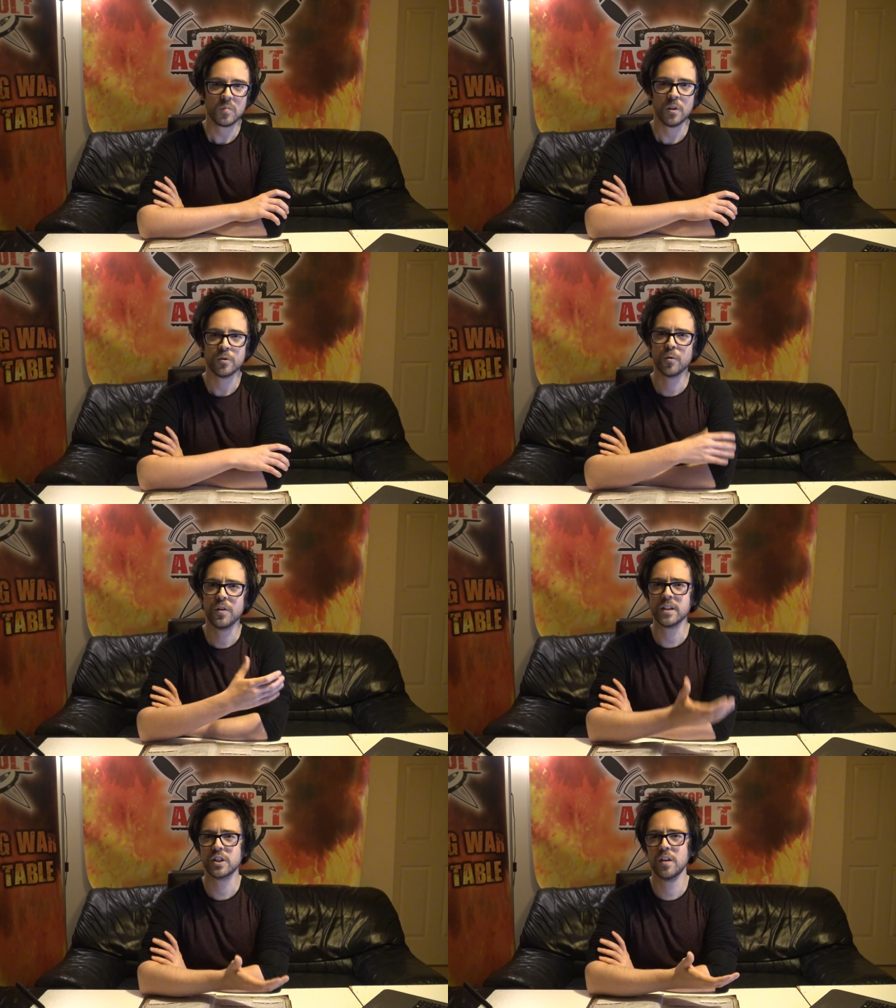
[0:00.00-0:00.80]
So
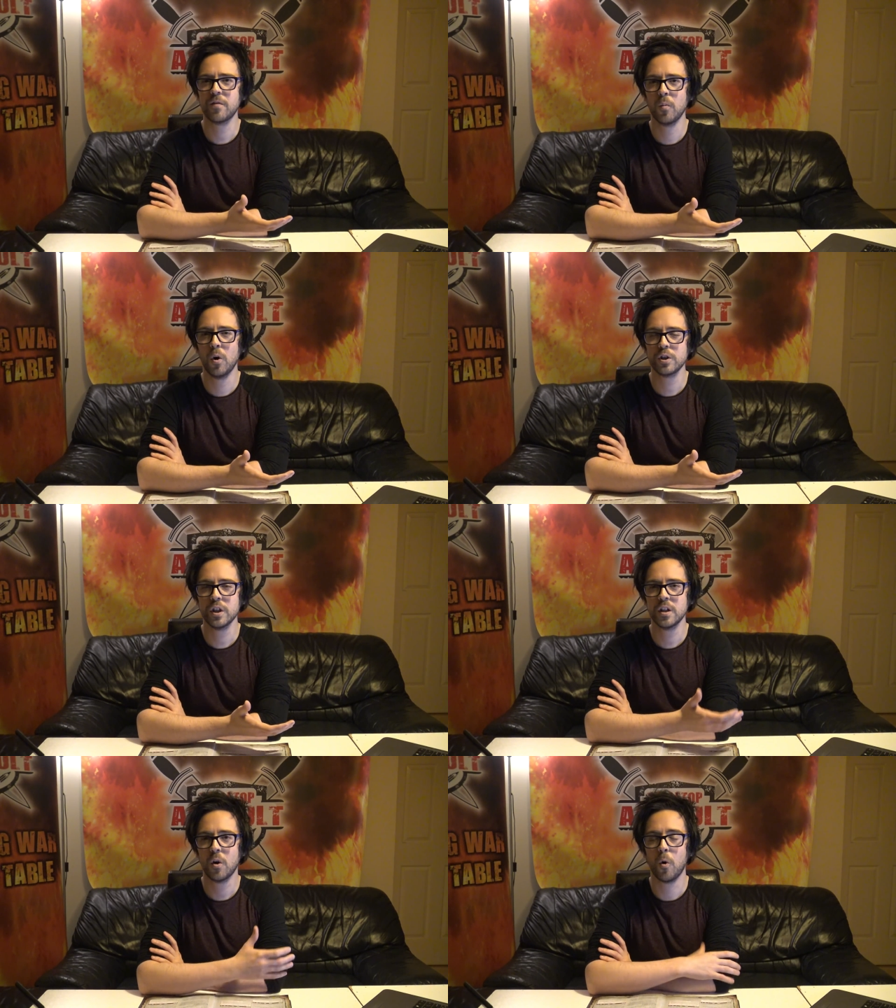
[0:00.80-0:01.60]
thanks again for
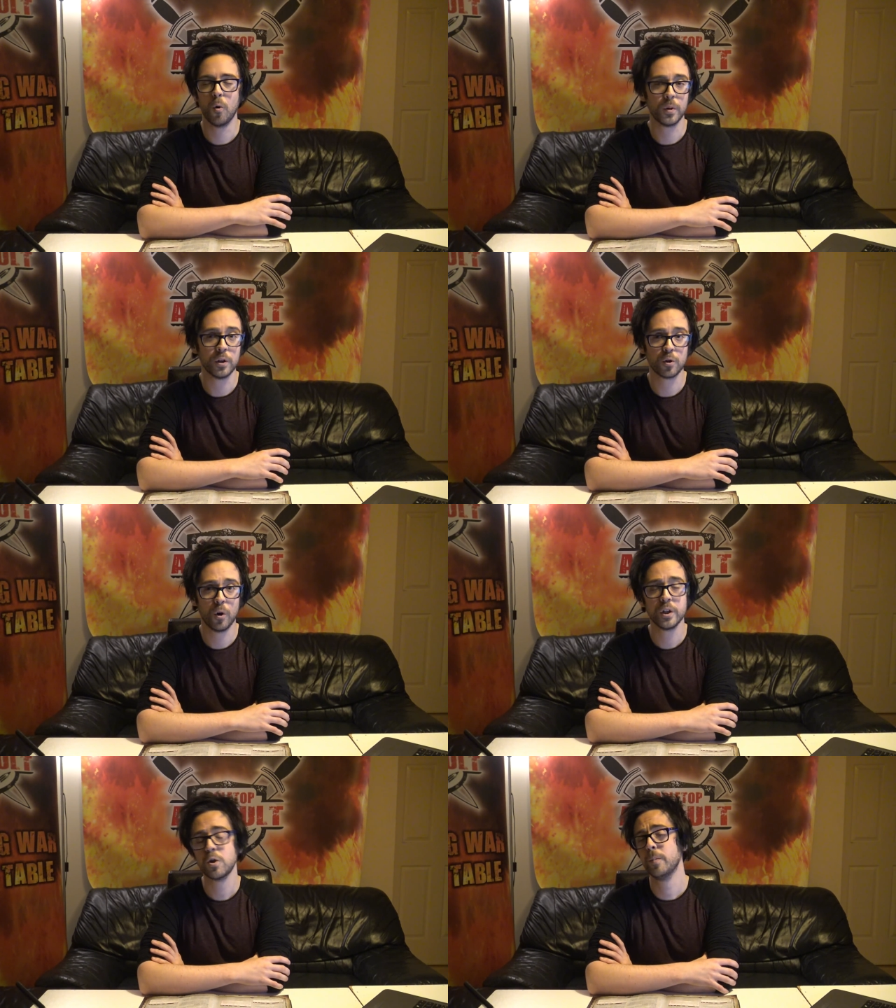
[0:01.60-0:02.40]
watching. Hope you
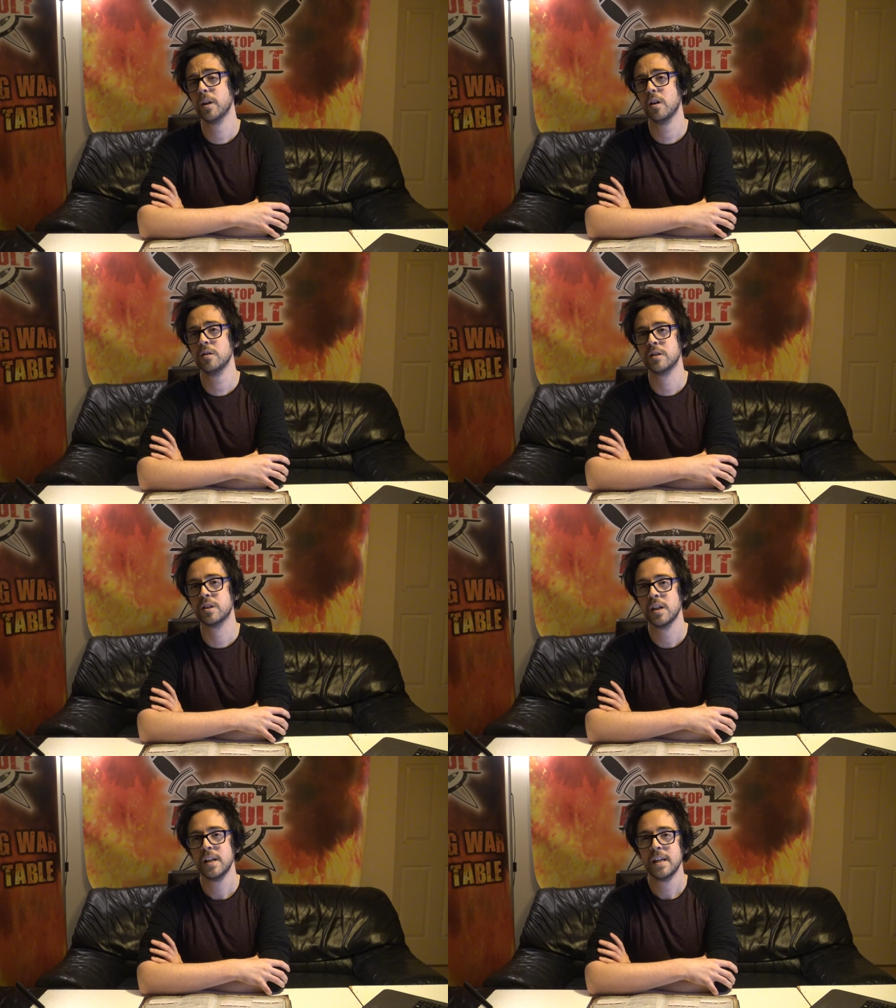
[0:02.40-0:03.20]
enjoyed, hope you learned.